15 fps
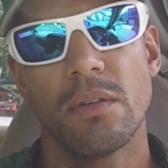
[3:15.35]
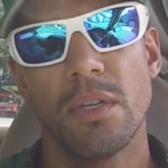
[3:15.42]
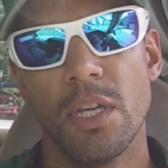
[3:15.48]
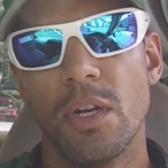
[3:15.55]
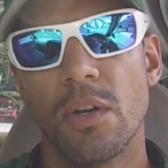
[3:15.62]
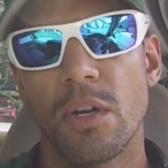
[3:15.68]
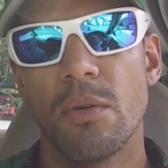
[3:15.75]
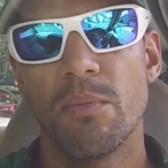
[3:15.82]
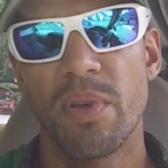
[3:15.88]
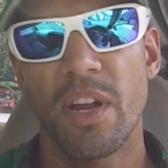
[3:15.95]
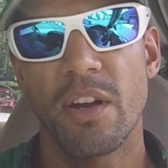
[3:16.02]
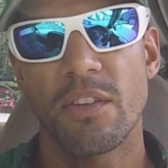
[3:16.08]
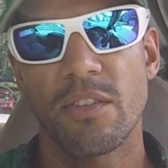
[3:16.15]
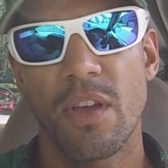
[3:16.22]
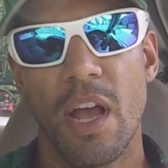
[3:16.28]
you know,
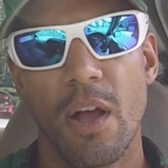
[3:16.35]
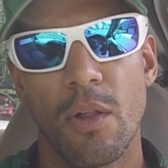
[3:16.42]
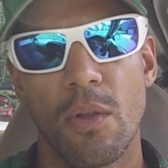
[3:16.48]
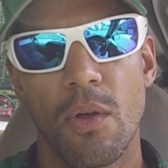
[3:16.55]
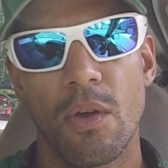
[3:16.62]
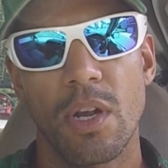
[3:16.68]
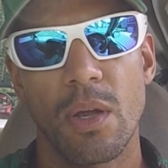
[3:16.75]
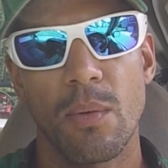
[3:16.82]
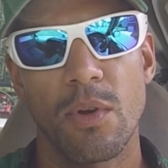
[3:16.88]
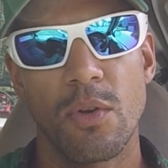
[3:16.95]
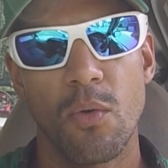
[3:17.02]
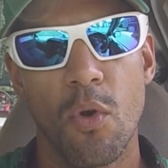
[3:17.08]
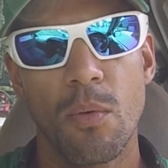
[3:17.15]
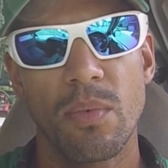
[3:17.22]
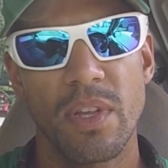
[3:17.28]
compared to how long it would
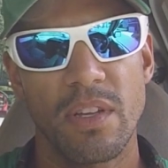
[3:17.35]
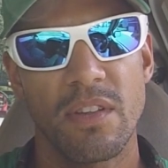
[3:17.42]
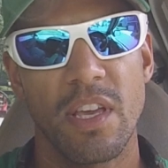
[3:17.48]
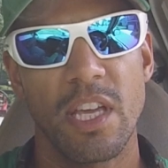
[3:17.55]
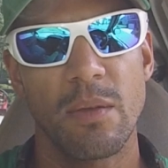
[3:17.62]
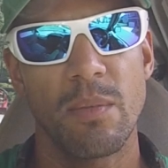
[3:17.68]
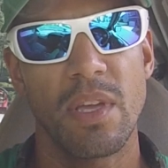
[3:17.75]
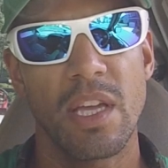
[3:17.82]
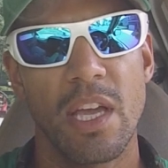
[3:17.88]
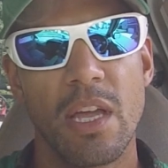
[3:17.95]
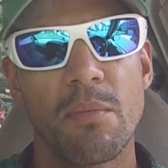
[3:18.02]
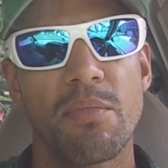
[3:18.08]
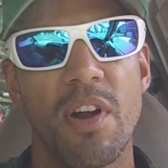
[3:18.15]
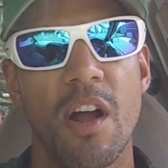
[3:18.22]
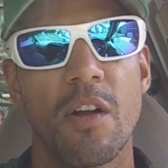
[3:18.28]
normally take me,
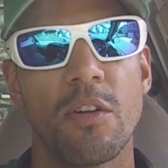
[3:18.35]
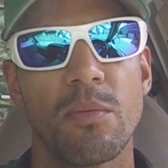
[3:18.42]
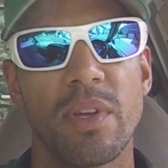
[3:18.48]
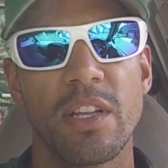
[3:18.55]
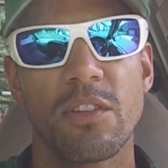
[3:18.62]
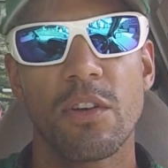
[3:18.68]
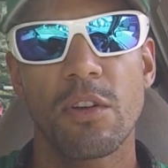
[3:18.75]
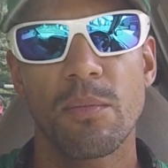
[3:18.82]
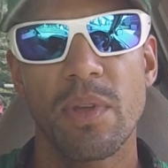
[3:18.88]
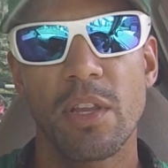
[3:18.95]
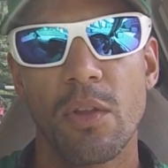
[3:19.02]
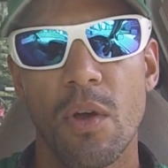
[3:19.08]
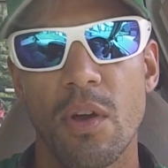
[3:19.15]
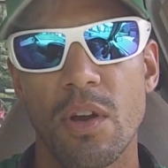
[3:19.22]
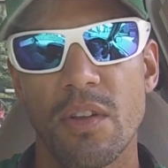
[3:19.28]
and probably took me
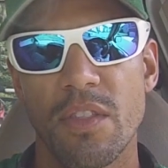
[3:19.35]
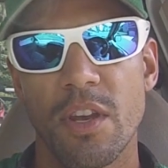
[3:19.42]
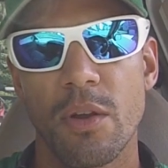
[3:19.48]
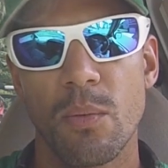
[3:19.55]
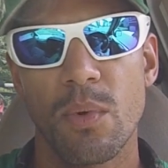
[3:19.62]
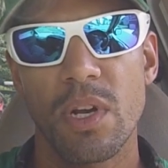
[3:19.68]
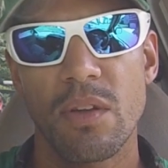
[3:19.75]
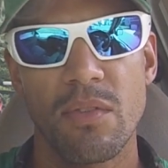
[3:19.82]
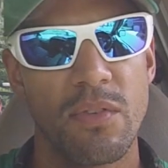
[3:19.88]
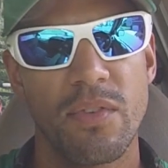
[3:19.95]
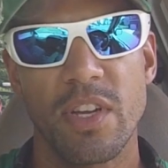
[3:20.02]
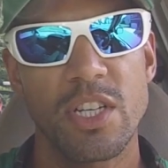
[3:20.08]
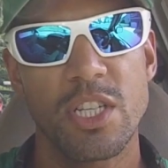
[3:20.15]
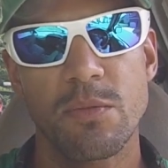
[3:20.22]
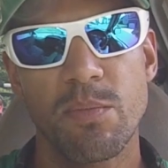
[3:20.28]
longer than it would have if
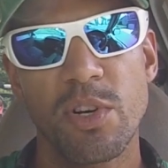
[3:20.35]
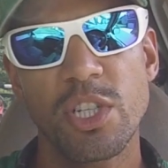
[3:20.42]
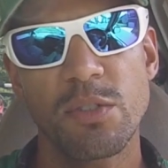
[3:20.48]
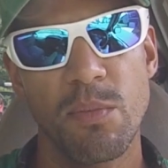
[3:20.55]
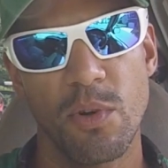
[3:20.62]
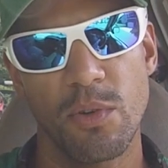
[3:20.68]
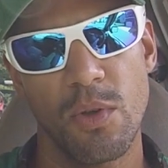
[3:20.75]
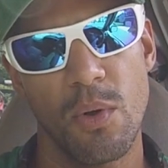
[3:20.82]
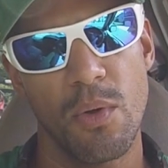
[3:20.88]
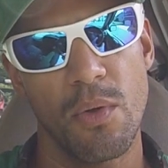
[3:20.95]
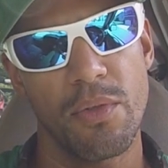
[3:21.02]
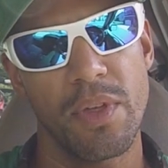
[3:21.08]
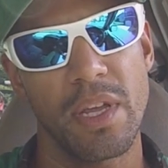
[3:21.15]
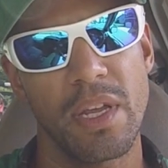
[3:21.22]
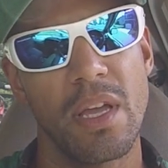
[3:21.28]
I just push mowed the whole
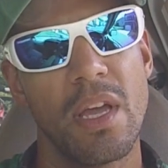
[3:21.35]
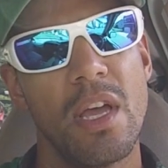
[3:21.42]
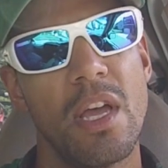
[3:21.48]
thing.